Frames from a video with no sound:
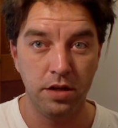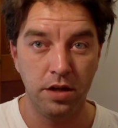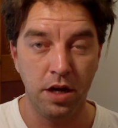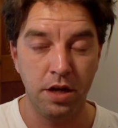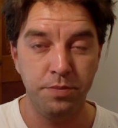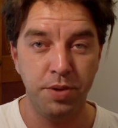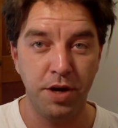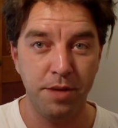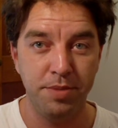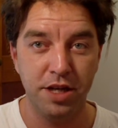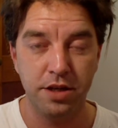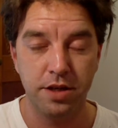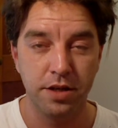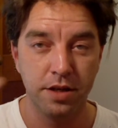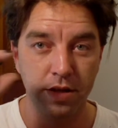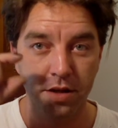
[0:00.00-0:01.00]

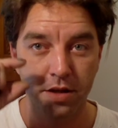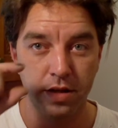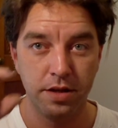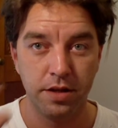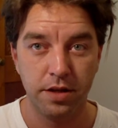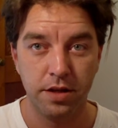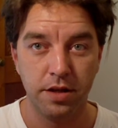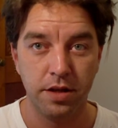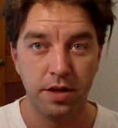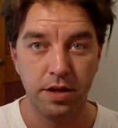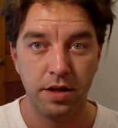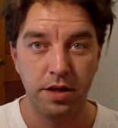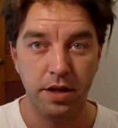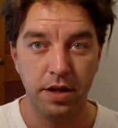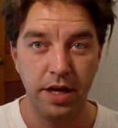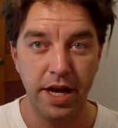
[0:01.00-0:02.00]
unpublic,
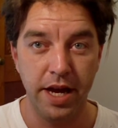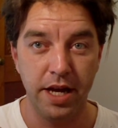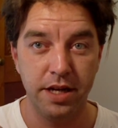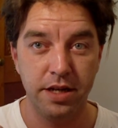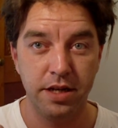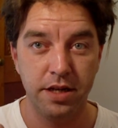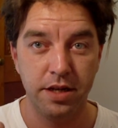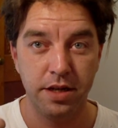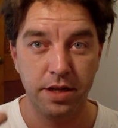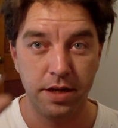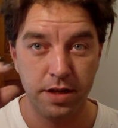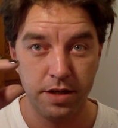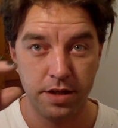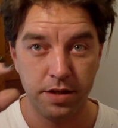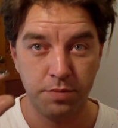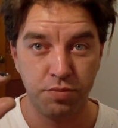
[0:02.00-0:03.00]
and
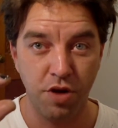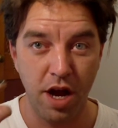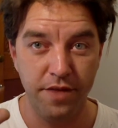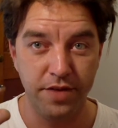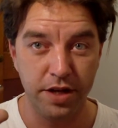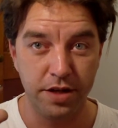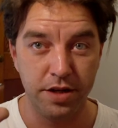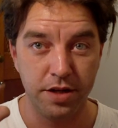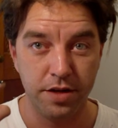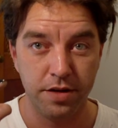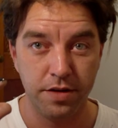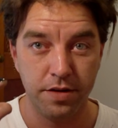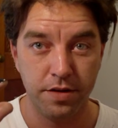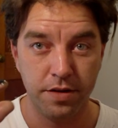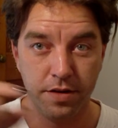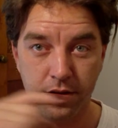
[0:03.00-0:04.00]
private,
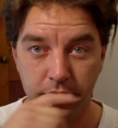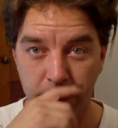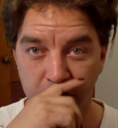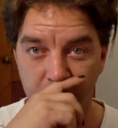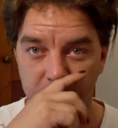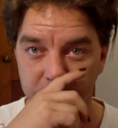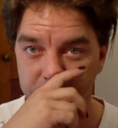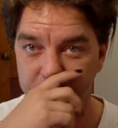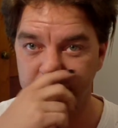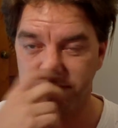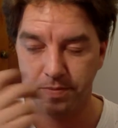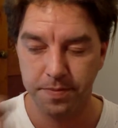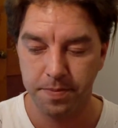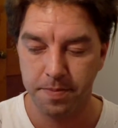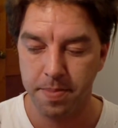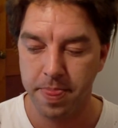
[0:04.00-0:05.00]
you know?
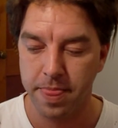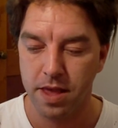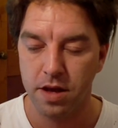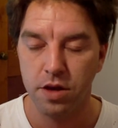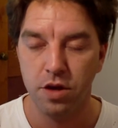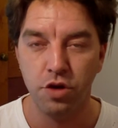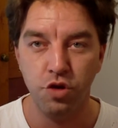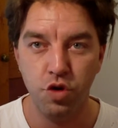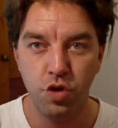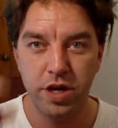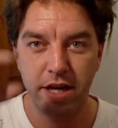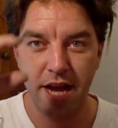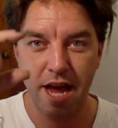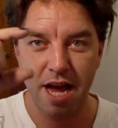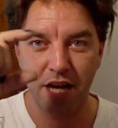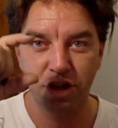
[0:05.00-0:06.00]
You can
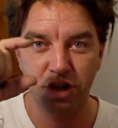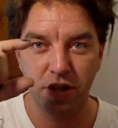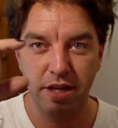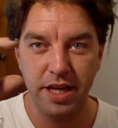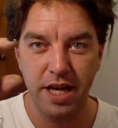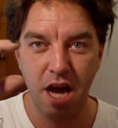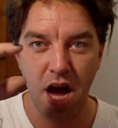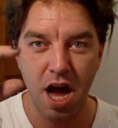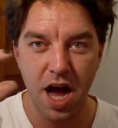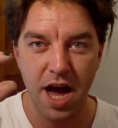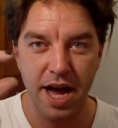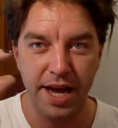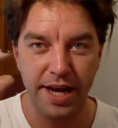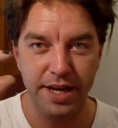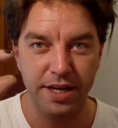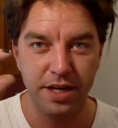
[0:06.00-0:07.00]
actually
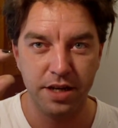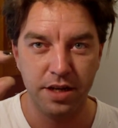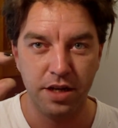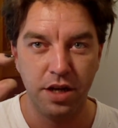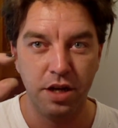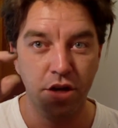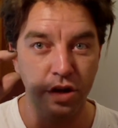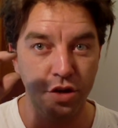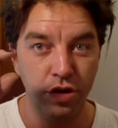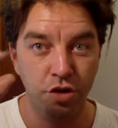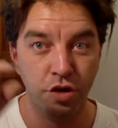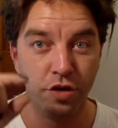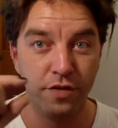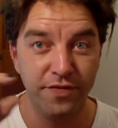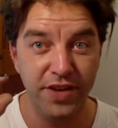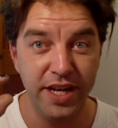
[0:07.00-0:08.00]
hide
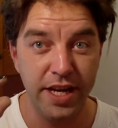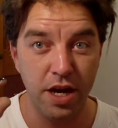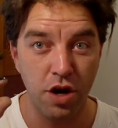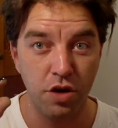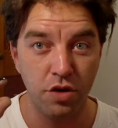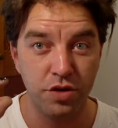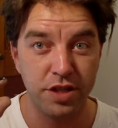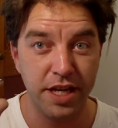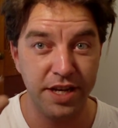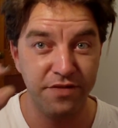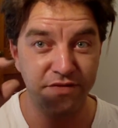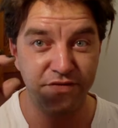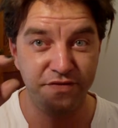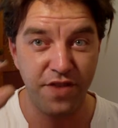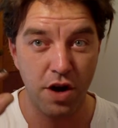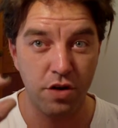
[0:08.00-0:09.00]
your videos and
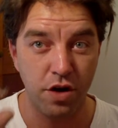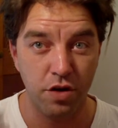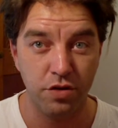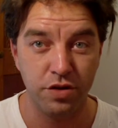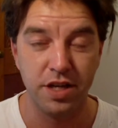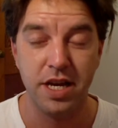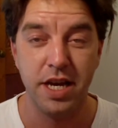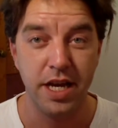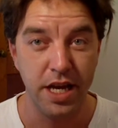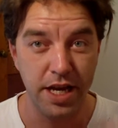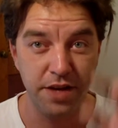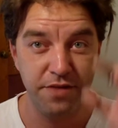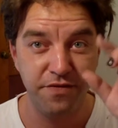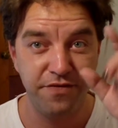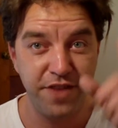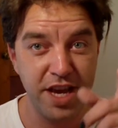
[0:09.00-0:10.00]
photos
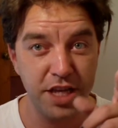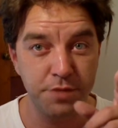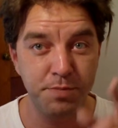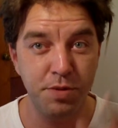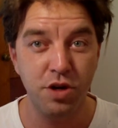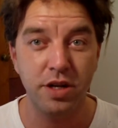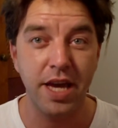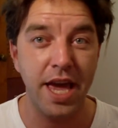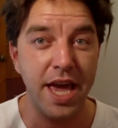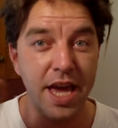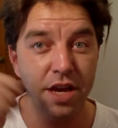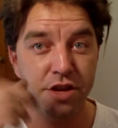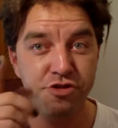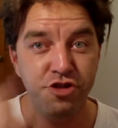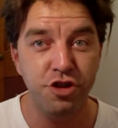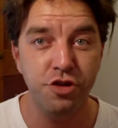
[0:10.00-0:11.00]
in Facebook
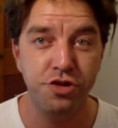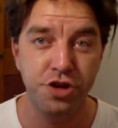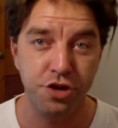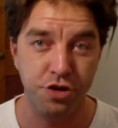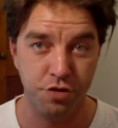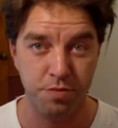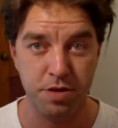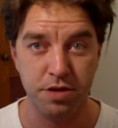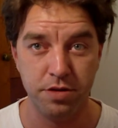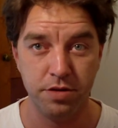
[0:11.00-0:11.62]
and YouTube